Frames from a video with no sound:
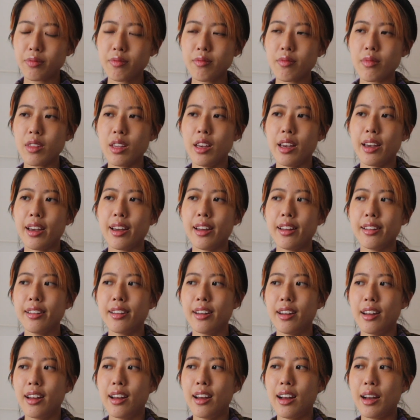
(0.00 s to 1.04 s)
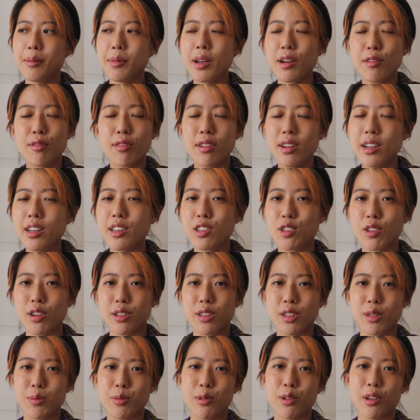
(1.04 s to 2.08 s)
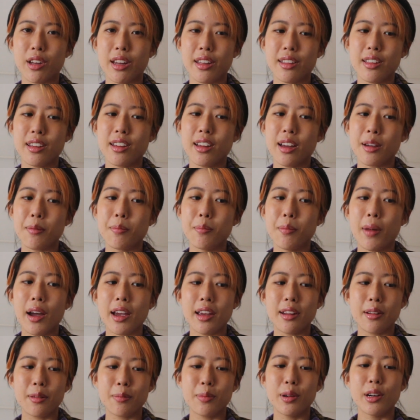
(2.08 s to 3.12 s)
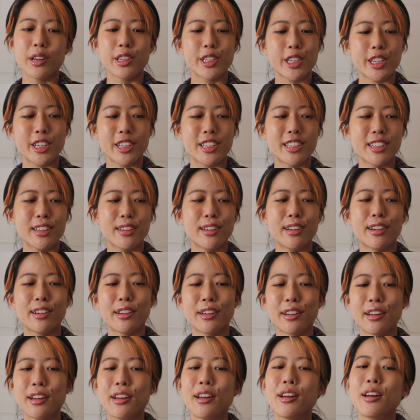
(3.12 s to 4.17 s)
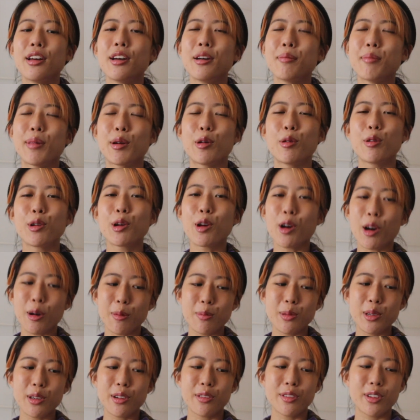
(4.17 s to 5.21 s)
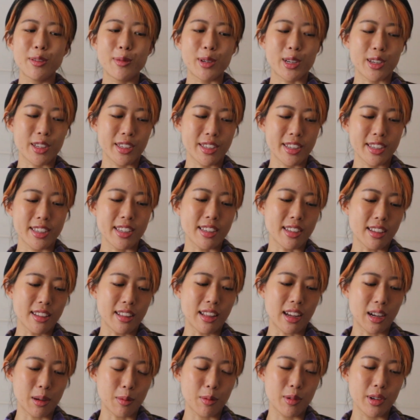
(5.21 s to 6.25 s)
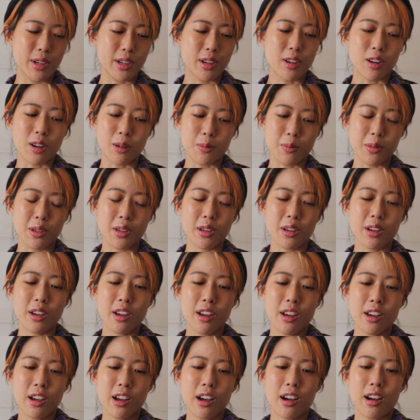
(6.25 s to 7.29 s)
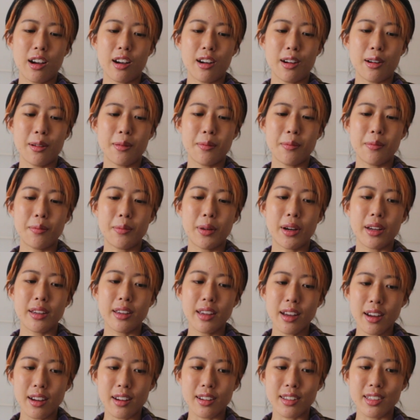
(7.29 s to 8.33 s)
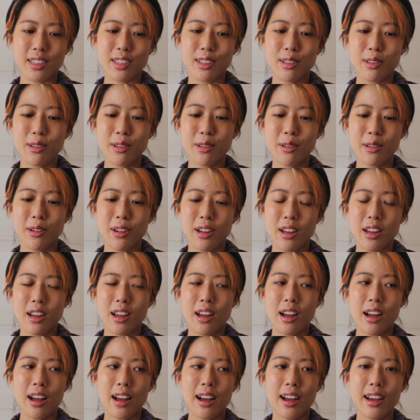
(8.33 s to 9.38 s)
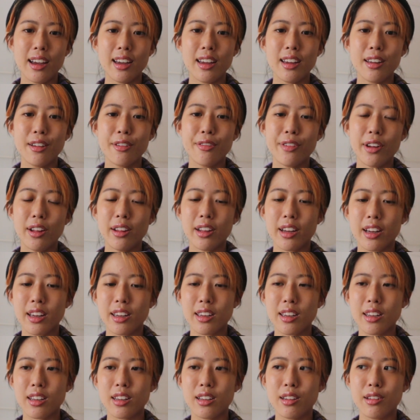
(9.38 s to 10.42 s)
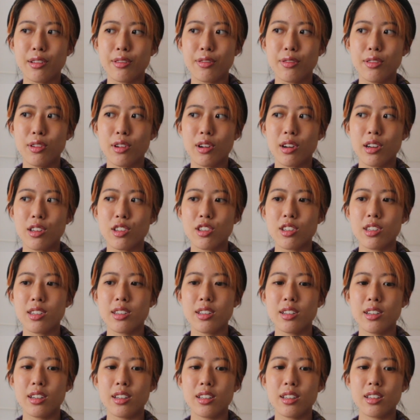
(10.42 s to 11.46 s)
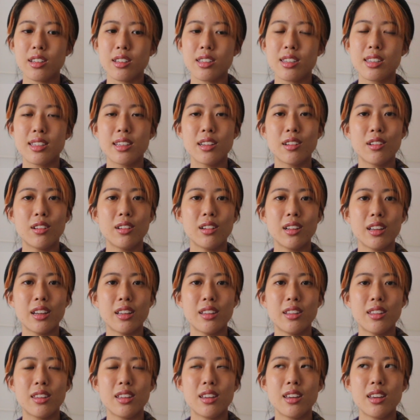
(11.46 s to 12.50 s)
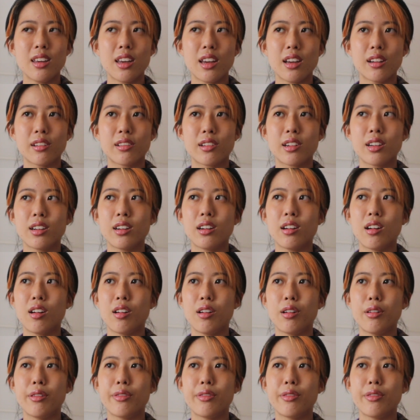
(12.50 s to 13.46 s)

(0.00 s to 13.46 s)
And I mean, I really enjoyed this book. I think I might purchase my own copy of it, because this is a library copy. But yeah, so I felt like if you're interested still in the area of